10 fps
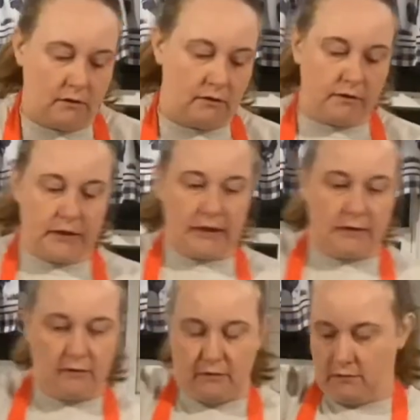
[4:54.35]
All right,
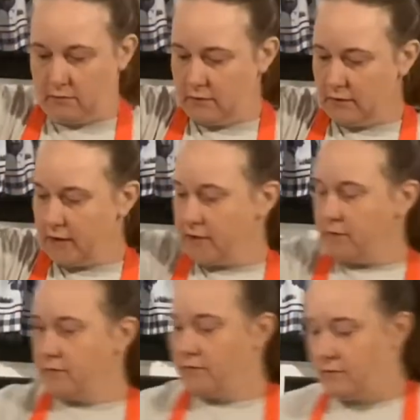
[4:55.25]
so
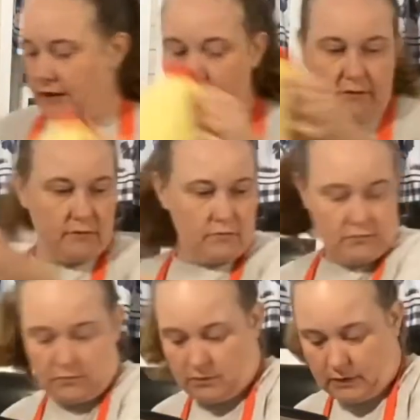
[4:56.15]
now
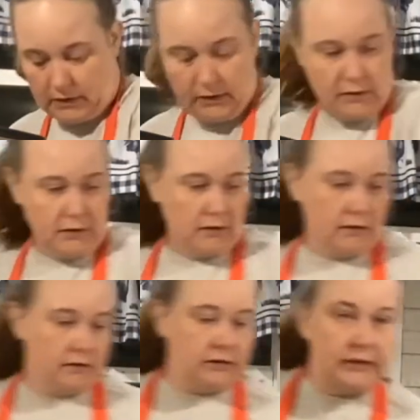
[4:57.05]

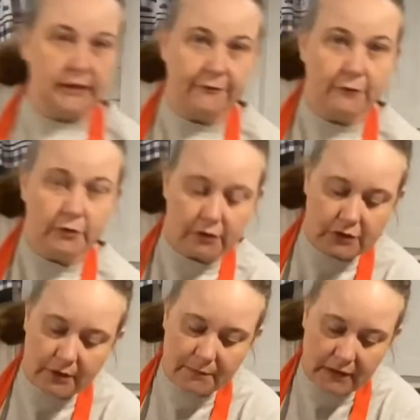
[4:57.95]
let's take a fork or
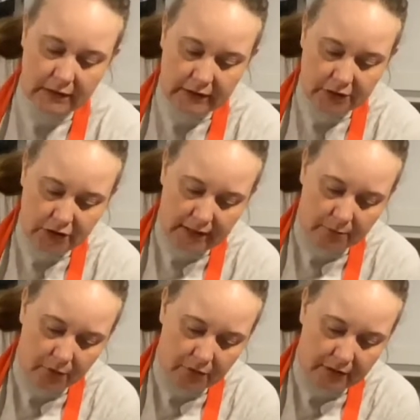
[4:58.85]
something and get your egg
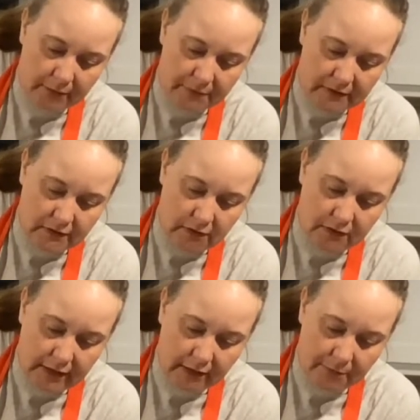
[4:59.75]
broken up and stir
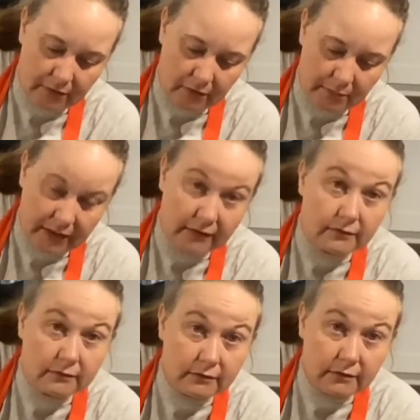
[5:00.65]
that up a little bit,
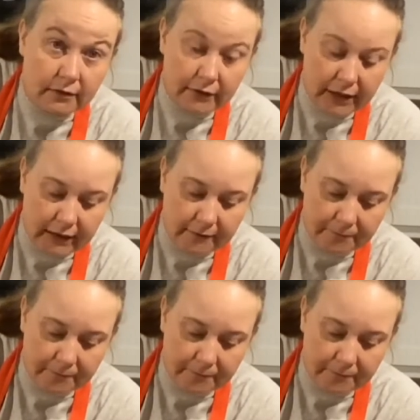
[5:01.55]
all right?